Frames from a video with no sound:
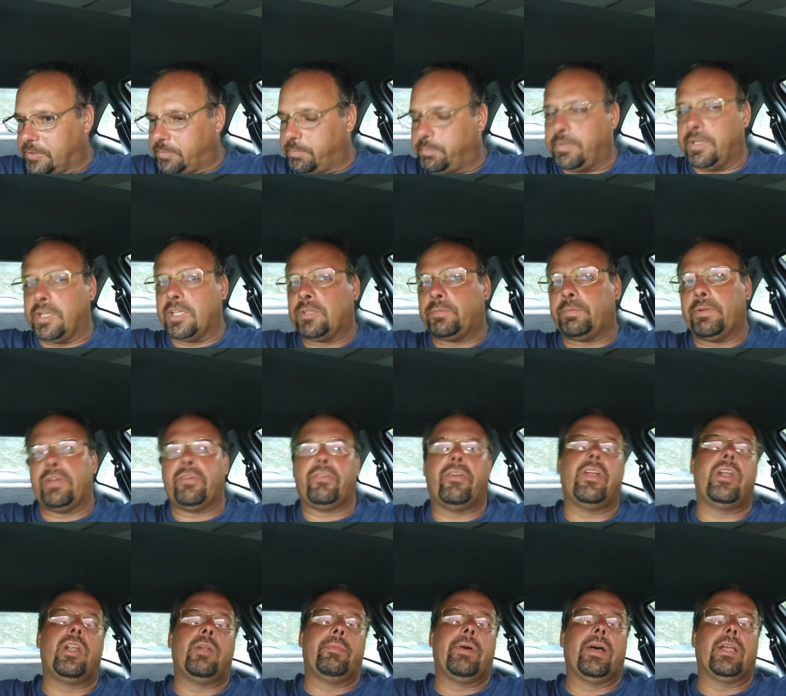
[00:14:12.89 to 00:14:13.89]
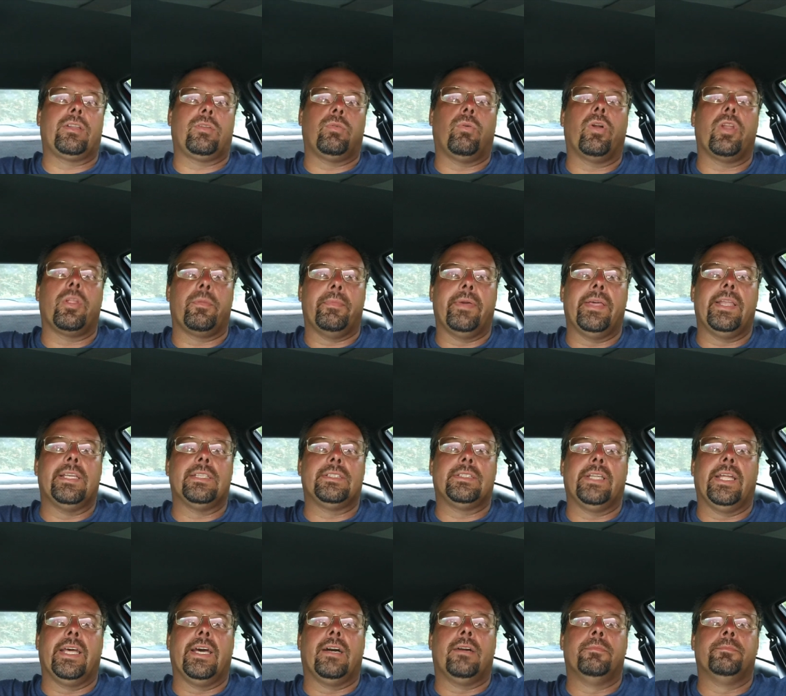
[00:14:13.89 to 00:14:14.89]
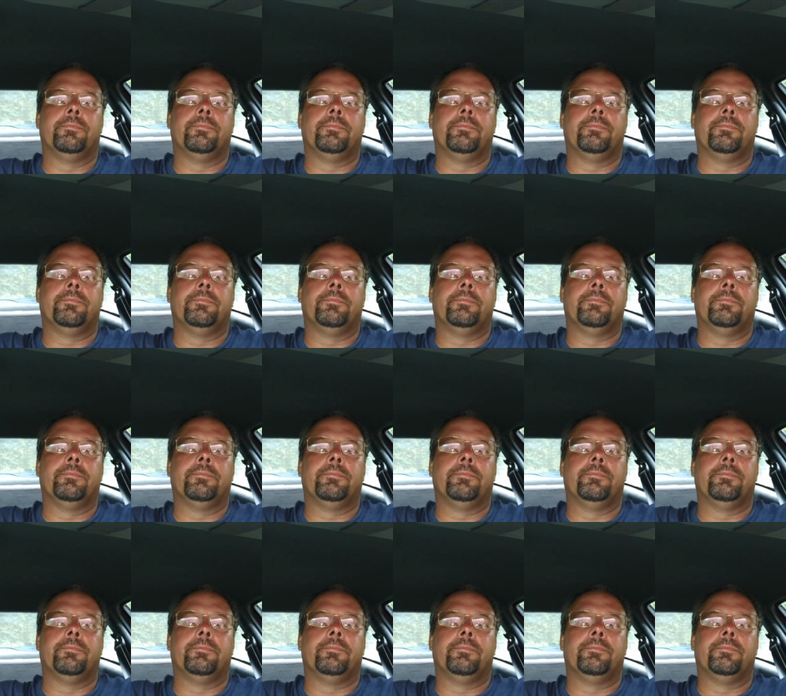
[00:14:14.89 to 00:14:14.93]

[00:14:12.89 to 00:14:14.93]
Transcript: it's been running about 20 minutes now.